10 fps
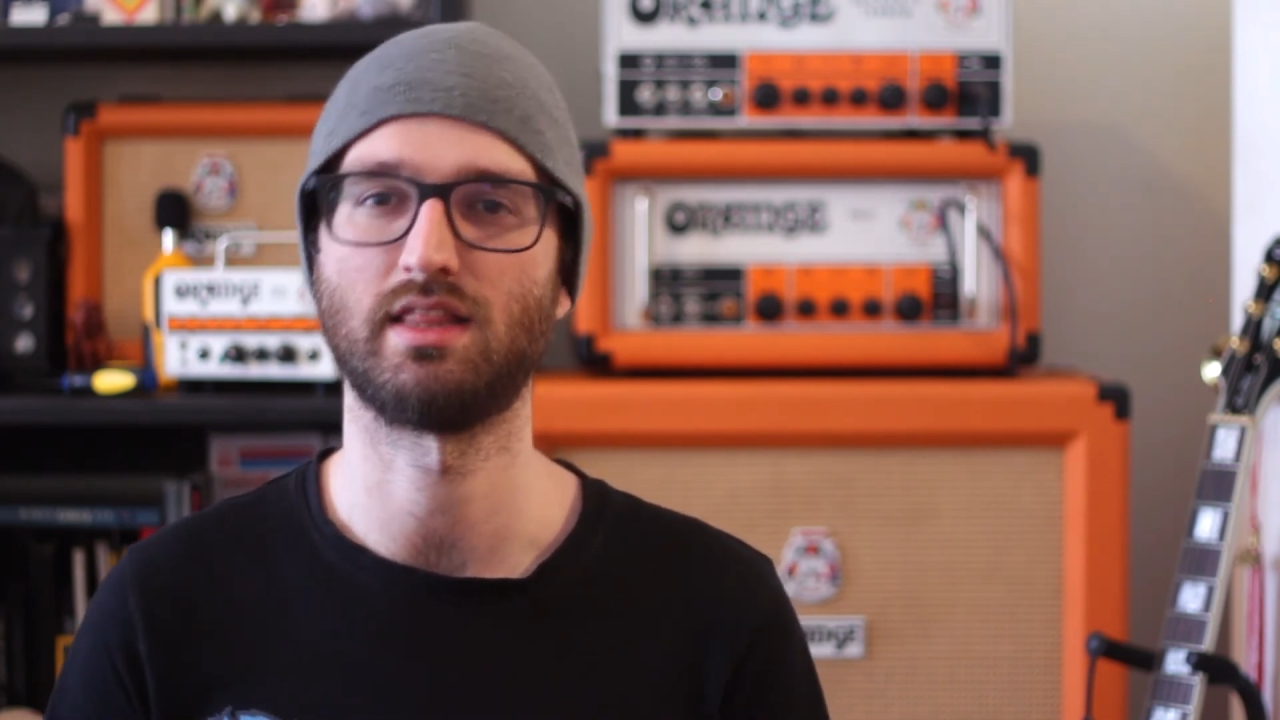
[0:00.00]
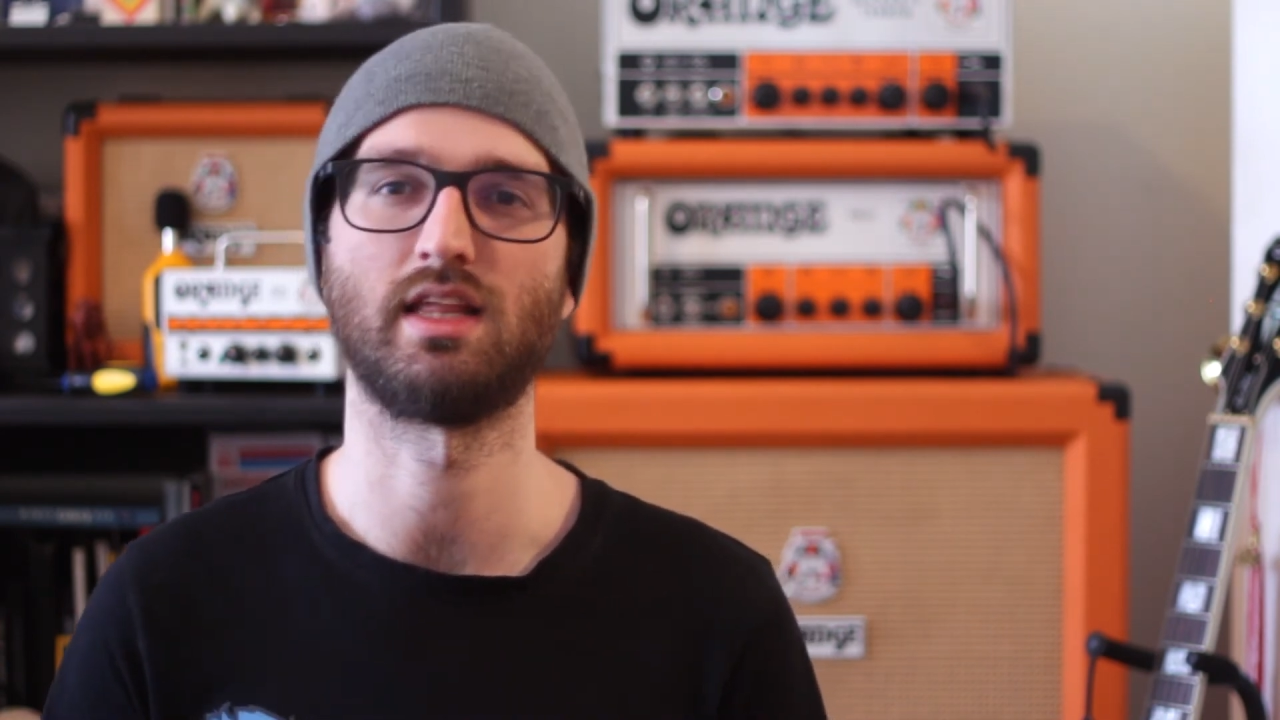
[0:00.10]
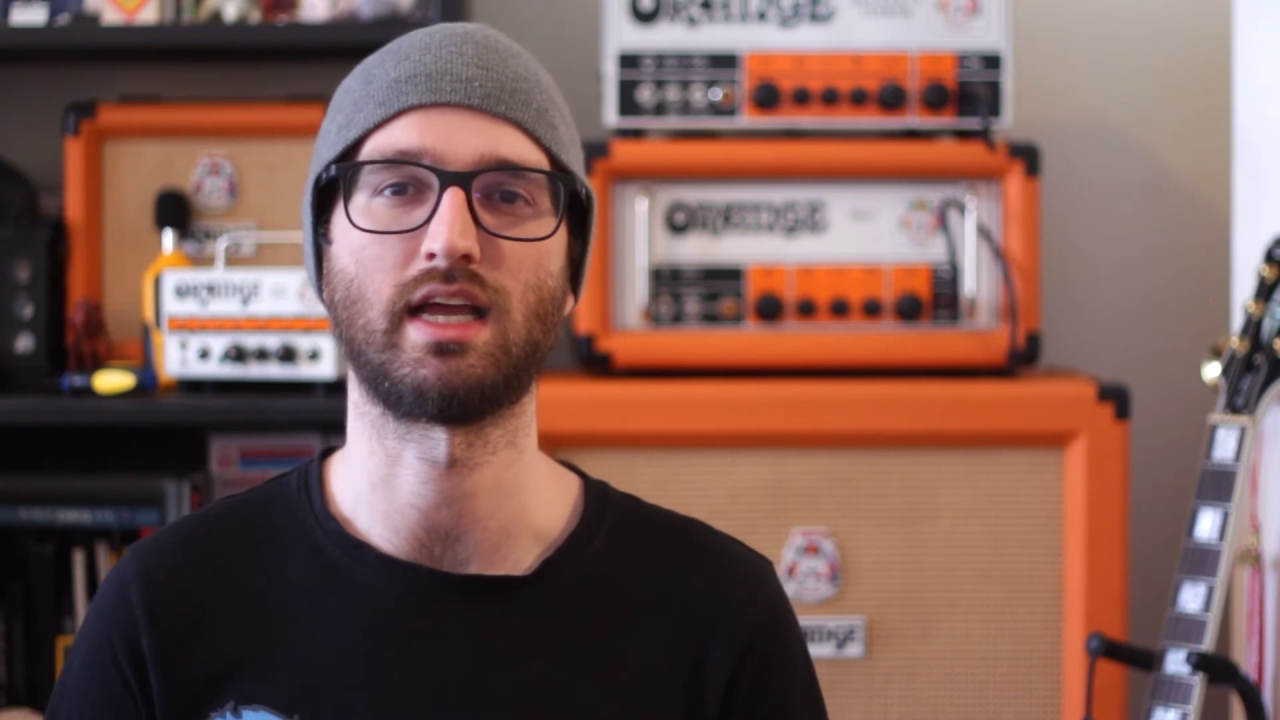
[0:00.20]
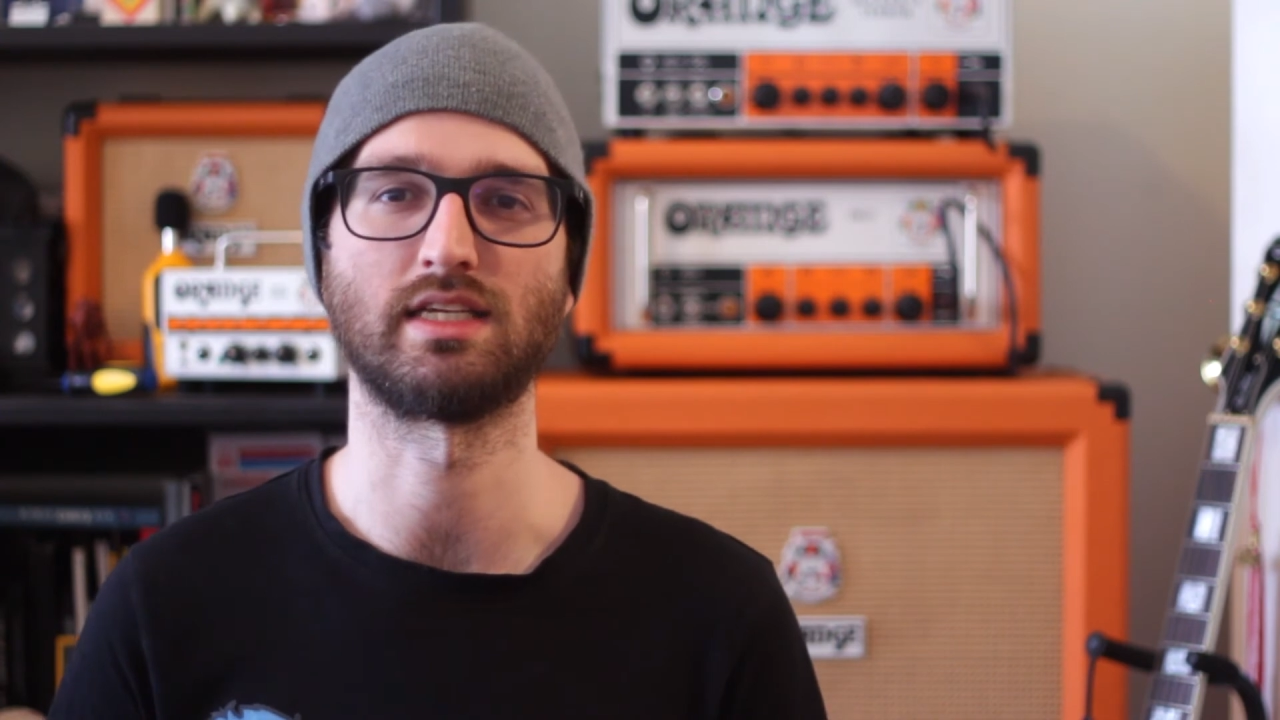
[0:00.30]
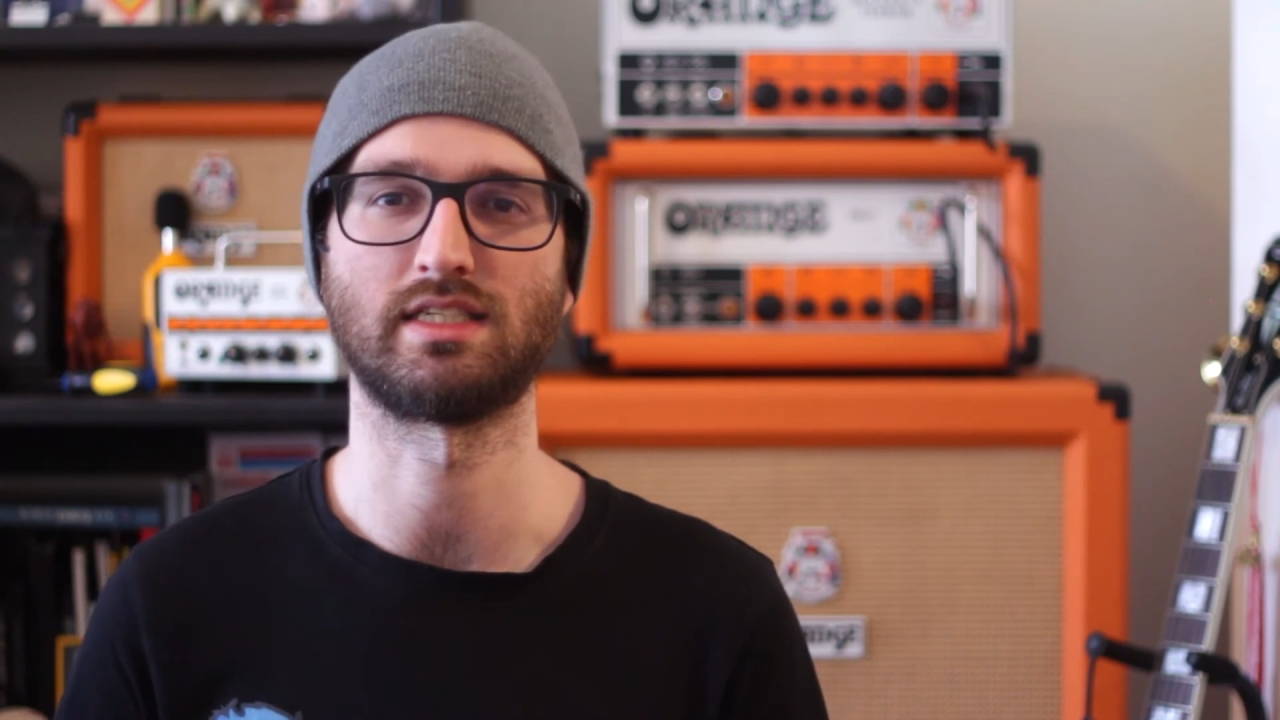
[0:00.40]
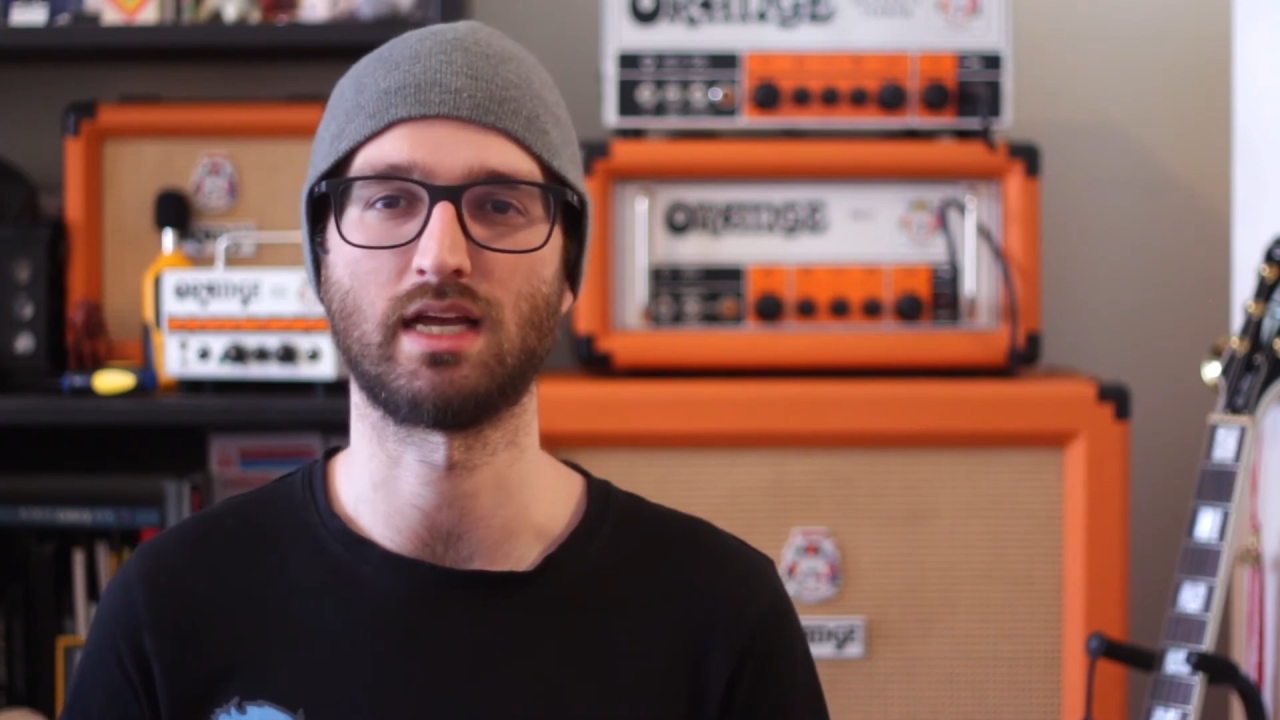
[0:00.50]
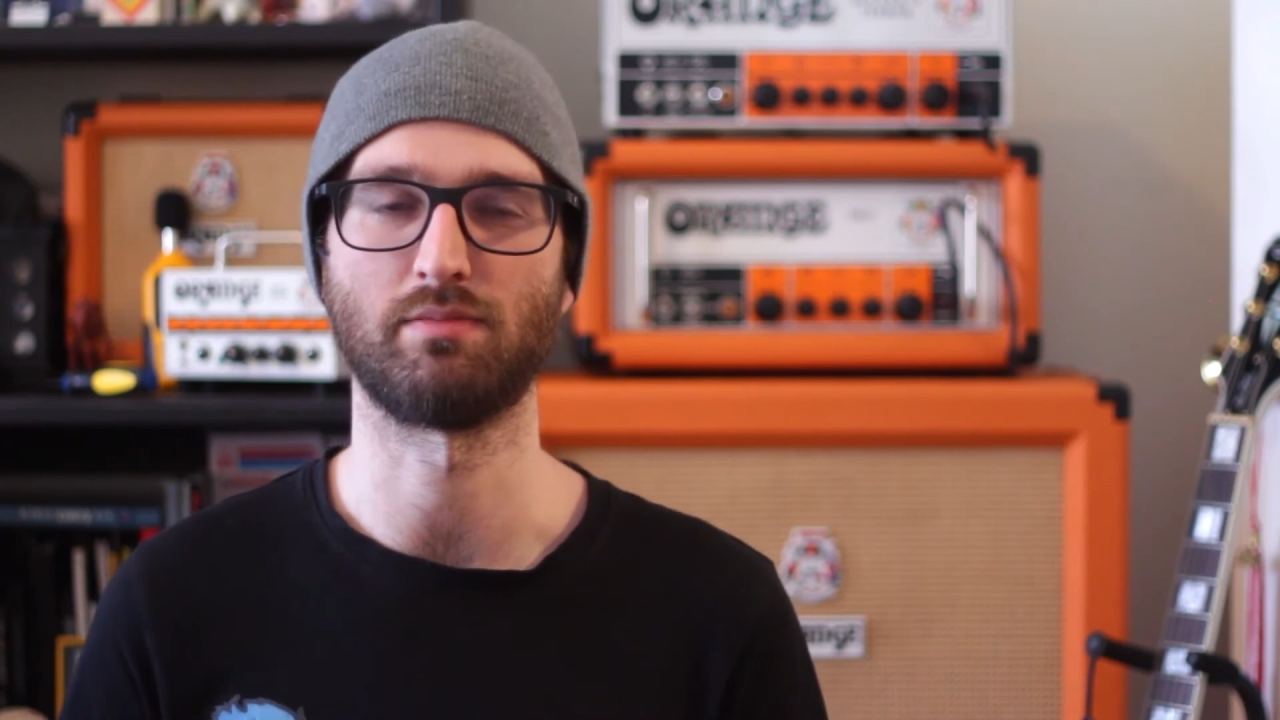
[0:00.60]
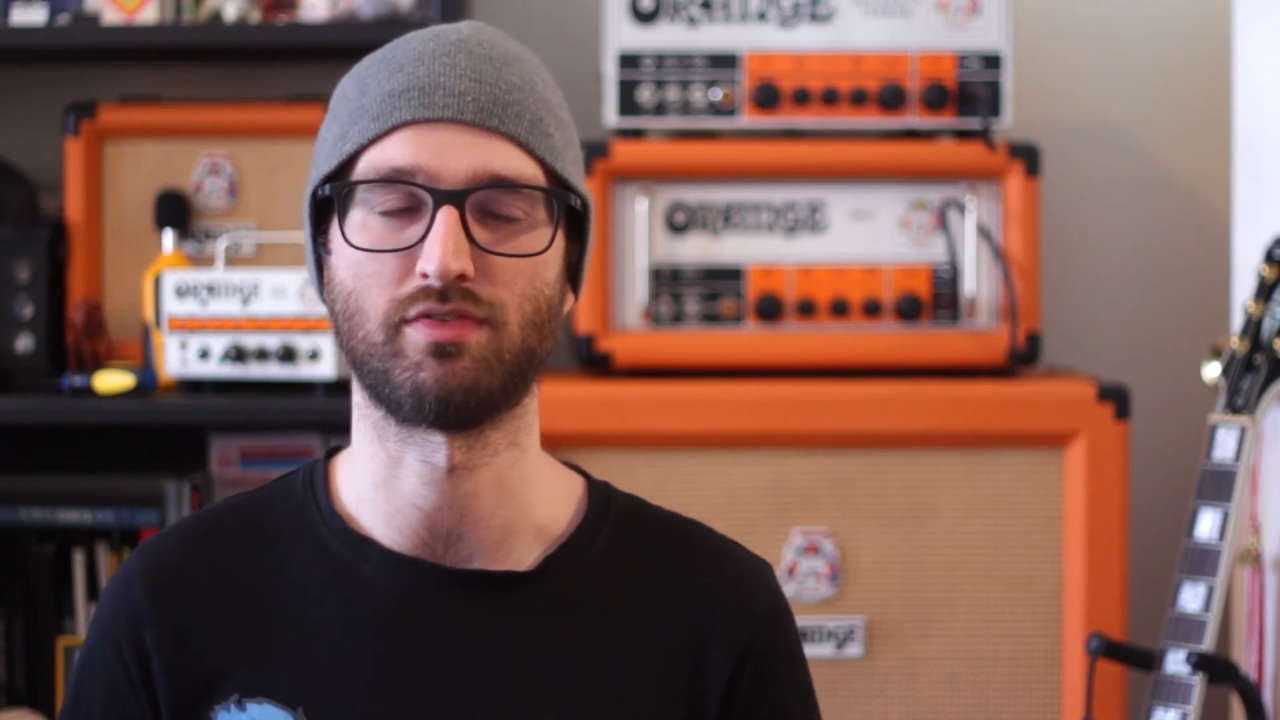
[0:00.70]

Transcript: Like I said